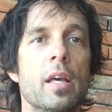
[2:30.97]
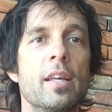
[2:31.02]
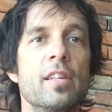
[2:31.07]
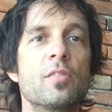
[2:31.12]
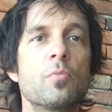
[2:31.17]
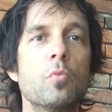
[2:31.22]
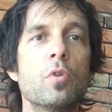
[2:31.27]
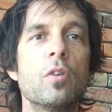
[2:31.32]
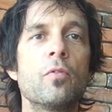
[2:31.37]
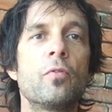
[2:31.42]

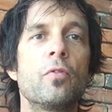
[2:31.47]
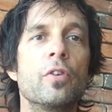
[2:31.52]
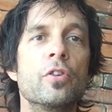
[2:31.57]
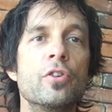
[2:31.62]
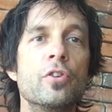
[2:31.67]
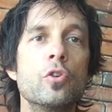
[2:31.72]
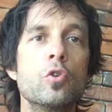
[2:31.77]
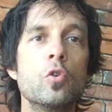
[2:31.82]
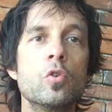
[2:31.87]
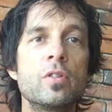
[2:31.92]
It's more for
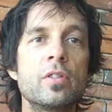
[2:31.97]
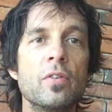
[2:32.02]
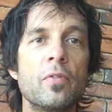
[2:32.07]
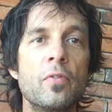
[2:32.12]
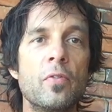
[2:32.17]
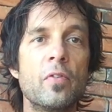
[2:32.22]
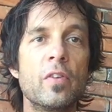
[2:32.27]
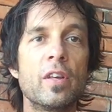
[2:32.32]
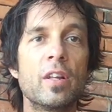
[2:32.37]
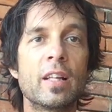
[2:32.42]
you to
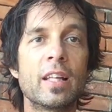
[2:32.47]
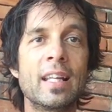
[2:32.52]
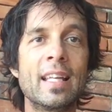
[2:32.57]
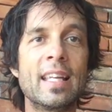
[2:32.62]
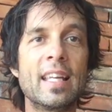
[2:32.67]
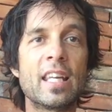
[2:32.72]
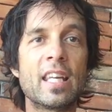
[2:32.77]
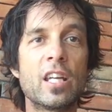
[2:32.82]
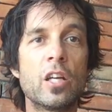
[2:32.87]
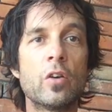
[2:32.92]
feel it
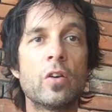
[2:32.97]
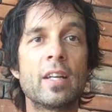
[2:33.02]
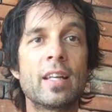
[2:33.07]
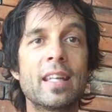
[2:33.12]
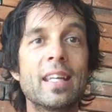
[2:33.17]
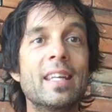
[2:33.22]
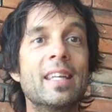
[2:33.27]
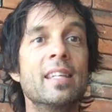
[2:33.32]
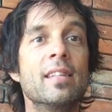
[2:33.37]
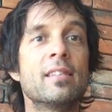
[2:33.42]
and hear
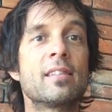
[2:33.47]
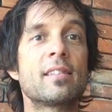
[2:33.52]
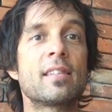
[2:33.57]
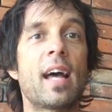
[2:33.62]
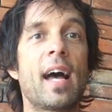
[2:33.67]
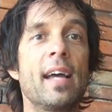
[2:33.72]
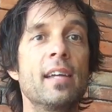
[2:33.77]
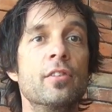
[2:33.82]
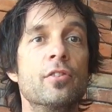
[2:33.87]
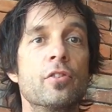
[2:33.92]
it
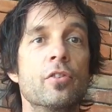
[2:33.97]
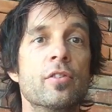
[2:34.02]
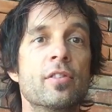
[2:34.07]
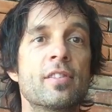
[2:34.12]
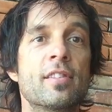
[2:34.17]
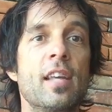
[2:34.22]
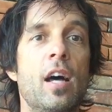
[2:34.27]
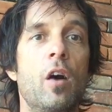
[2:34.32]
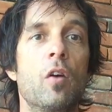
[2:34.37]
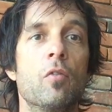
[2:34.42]
inside
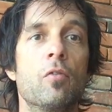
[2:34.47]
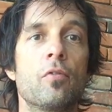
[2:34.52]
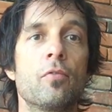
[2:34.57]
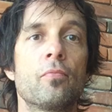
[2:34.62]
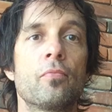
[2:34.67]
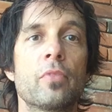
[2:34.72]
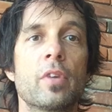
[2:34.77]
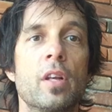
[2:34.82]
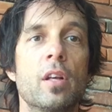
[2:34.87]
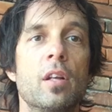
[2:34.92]

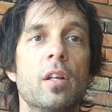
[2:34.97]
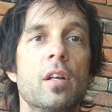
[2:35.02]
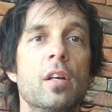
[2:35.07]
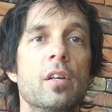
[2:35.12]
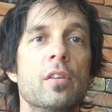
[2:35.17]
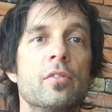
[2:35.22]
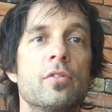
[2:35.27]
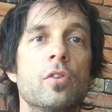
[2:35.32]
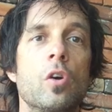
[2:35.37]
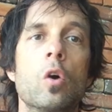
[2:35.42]
yourself.
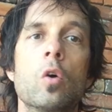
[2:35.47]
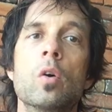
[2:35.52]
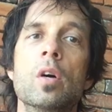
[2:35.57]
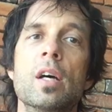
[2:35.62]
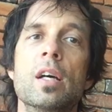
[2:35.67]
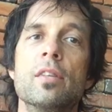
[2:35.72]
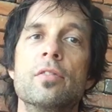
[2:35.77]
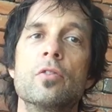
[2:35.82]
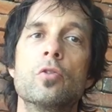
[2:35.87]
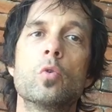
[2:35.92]

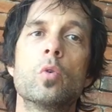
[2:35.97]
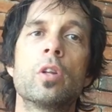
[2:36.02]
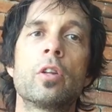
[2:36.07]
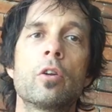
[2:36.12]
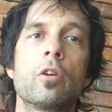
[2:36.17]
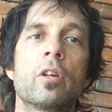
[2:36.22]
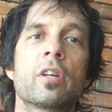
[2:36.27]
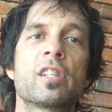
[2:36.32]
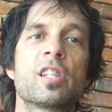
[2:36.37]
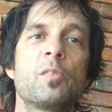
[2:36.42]
So to do a
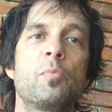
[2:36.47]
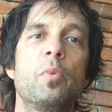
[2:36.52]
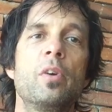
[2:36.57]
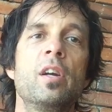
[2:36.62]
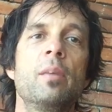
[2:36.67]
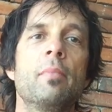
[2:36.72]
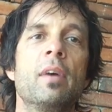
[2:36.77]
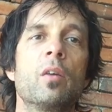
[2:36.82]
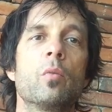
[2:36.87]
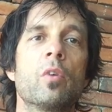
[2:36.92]
little
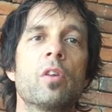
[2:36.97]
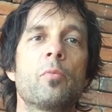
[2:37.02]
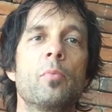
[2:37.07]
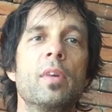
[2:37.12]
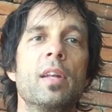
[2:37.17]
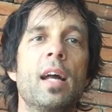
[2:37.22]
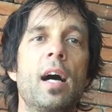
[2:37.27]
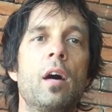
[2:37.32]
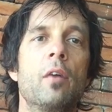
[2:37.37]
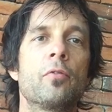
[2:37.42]
experiment with
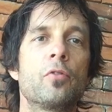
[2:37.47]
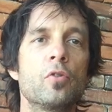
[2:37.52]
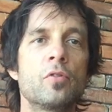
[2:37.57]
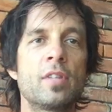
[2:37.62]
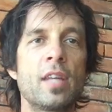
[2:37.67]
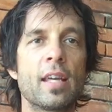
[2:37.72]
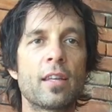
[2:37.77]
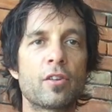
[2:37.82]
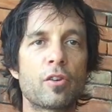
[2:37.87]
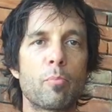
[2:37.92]
me now, if you
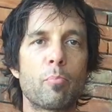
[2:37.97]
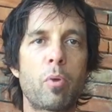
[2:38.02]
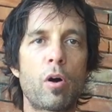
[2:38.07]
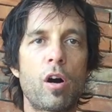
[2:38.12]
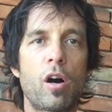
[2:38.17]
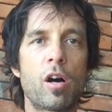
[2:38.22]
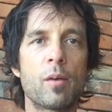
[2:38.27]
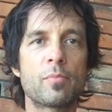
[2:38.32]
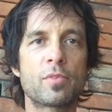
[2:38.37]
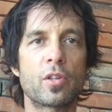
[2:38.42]
take your
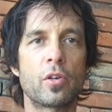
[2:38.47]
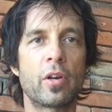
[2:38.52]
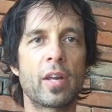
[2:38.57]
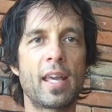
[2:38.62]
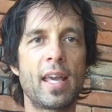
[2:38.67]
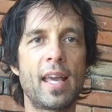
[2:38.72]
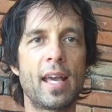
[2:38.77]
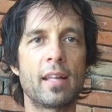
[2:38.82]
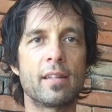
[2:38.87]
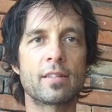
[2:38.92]
palms of your
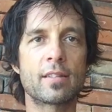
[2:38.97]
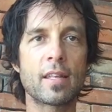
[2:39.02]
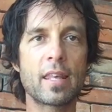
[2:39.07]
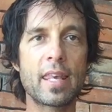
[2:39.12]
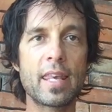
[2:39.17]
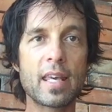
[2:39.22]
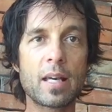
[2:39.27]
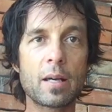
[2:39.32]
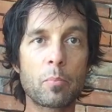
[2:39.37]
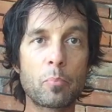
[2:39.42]
hands,
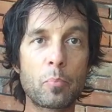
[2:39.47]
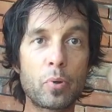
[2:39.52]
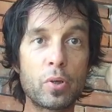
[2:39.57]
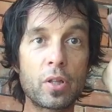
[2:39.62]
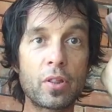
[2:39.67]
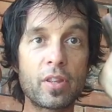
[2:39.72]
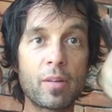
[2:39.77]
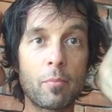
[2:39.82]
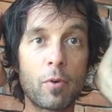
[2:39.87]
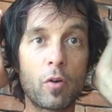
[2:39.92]

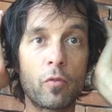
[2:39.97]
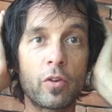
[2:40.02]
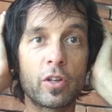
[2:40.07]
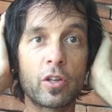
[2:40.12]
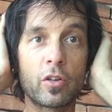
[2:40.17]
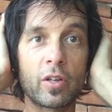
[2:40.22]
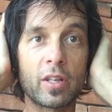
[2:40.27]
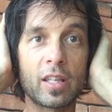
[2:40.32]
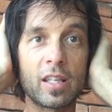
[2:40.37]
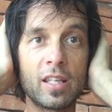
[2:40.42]
put them over
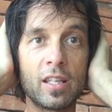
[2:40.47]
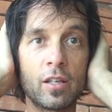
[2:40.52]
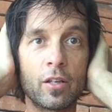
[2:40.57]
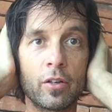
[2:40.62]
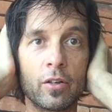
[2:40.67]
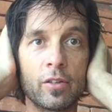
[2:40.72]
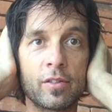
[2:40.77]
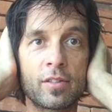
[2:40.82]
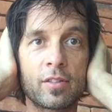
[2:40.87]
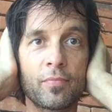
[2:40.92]
your
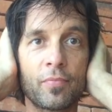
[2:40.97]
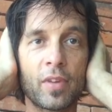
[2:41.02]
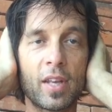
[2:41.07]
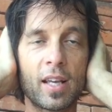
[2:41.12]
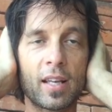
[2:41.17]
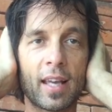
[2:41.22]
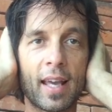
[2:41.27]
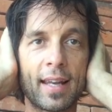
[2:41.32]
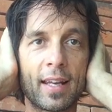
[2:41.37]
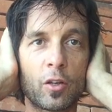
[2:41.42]
ears,
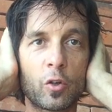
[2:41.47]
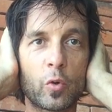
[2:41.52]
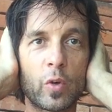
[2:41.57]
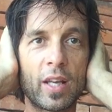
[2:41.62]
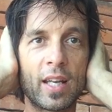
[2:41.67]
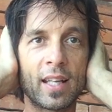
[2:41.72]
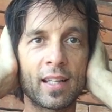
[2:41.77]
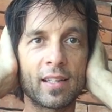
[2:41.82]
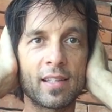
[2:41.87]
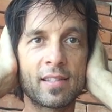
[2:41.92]
kind of
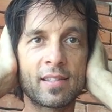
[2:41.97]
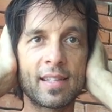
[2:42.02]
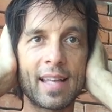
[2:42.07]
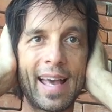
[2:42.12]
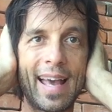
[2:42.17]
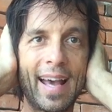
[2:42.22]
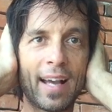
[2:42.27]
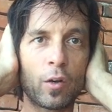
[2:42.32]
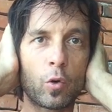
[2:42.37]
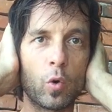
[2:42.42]
creating
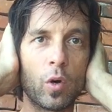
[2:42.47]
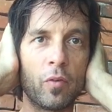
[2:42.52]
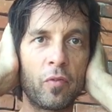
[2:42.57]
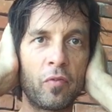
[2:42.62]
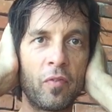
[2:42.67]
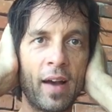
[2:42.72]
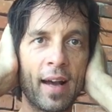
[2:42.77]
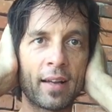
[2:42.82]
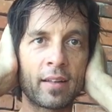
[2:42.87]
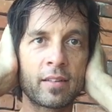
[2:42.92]
this echo
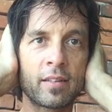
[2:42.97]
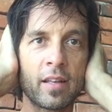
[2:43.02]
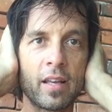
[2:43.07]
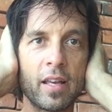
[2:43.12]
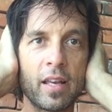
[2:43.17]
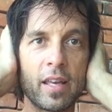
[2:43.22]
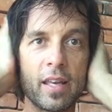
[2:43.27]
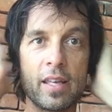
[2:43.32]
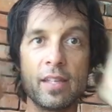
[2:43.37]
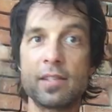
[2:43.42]
effect,
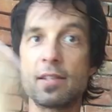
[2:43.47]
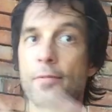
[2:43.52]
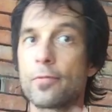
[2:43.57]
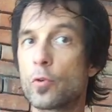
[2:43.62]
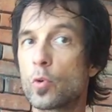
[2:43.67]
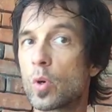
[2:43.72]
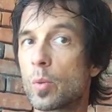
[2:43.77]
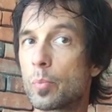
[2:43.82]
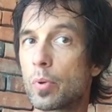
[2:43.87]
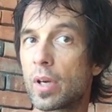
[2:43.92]
as
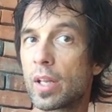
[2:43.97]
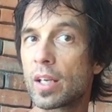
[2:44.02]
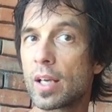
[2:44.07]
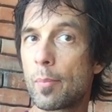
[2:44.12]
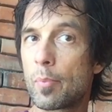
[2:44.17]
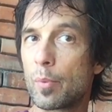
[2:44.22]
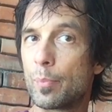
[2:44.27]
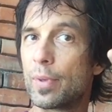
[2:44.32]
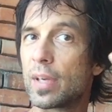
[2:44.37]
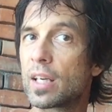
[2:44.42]
if you were putting
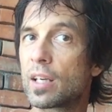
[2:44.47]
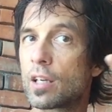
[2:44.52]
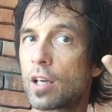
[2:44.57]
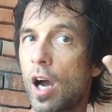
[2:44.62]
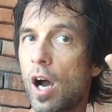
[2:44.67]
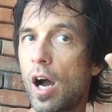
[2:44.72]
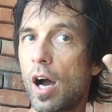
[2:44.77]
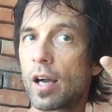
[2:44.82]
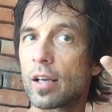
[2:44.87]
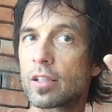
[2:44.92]
up a big
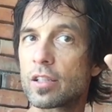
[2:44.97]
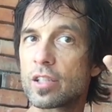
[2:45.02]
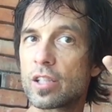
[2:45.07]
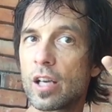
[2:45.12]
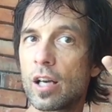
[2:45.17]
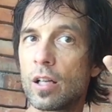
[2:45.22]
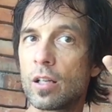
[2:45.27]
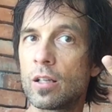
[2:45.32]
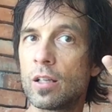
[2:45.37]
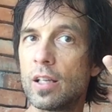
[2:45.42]
conch
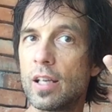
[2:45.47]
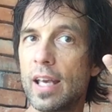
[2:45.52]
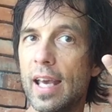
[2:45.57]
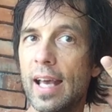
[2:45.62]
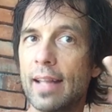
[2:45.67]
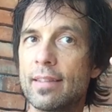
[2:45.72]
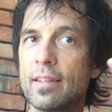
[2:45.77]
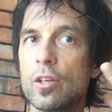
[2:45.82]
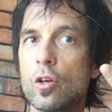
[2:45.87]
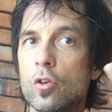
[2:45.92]
shell
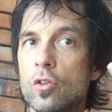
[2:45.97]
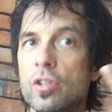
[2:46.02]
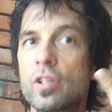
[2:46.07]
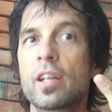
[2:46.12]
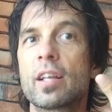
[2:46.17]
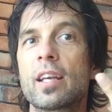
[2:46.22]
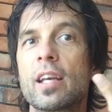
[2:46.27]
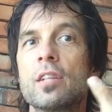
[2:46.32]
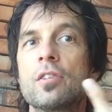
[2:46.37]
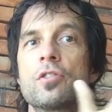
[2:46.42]
at the
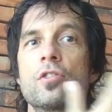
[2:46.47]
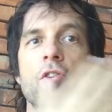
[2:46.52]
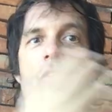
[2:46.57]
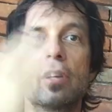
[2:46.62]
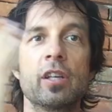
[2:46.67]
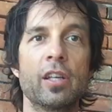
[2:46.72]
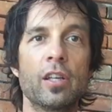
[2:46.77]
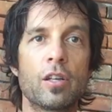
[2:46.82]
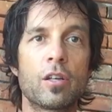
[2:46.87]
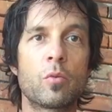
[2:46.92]
ocean against your
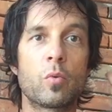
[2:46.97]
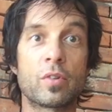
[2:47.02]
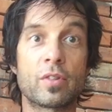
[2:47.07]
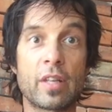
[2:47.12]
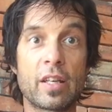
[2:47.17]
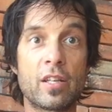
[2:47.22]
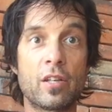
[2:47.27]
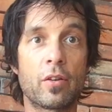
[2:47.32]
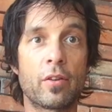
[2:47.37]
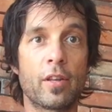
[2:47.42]
ear
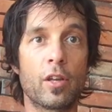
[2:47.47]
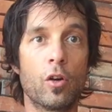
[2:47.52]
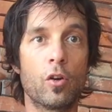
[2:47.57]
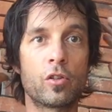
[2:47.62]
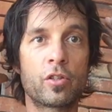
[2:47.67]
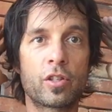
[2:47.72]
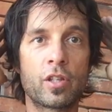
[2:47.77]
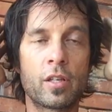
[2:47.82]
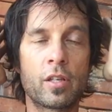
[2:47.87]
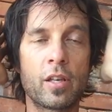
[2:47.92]
to hear the
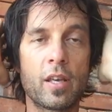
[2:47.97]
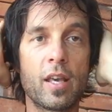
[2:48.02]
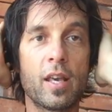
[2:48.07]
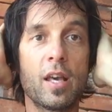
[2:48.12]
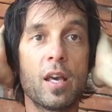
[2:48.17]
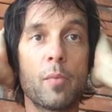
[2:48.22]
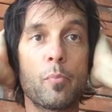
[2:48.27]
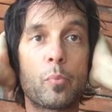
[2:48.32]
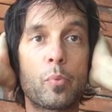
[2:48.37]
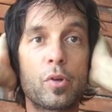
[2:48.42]
ocean.
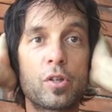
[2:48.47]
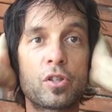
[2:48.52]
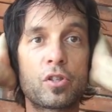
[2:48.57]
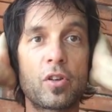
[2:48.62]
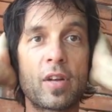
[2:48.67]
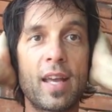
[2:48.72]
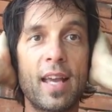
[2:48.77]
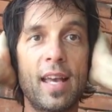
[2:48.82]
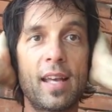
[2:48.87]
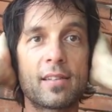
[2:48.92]
Put
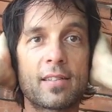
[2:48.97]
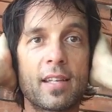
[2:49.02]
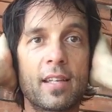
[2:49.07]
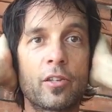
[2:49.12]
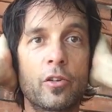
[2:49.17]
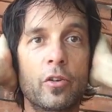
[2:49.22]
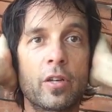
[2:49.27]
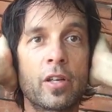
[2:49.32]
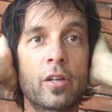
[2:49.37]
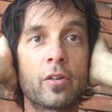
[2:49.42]
your hands
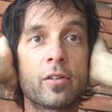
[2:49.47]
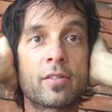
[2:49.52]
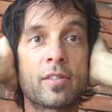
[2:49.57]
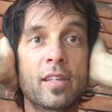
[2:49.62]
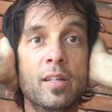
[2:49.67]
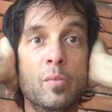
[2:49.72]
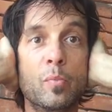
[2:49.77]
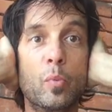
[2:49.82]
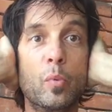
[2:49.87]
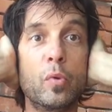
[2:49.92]
on your ears
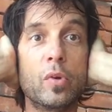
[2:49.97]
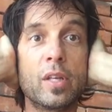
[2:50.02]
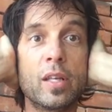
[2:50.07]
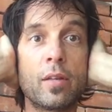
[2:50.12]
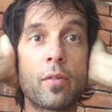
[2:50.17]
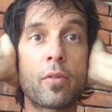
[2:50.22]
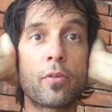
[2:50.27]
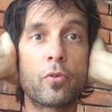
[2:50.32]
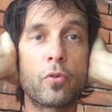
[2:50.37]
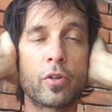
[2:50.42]
and
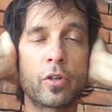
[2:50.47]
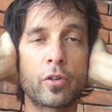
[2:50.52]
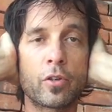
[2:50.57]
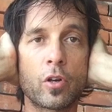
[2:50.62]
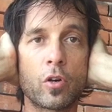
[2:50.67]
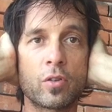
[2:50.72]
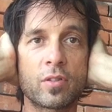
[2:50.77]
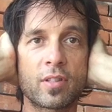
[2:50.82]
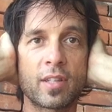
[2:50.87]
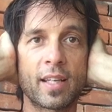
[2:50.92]
breathe through your
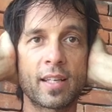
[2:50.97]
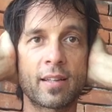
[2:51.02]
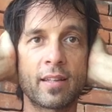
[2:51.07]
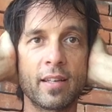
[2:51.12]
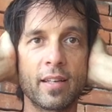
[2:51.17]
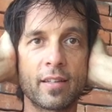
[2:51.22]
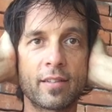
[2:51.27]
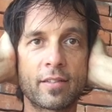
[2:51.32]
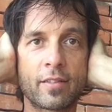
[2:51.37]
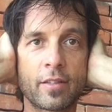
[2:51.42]
nose like
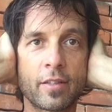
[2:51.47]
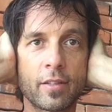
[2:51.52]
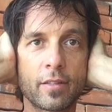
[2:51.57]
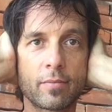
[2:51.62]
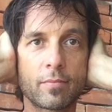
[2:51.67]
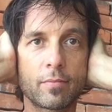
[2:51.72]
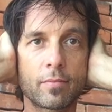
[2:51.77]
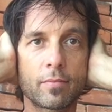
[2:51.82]
this.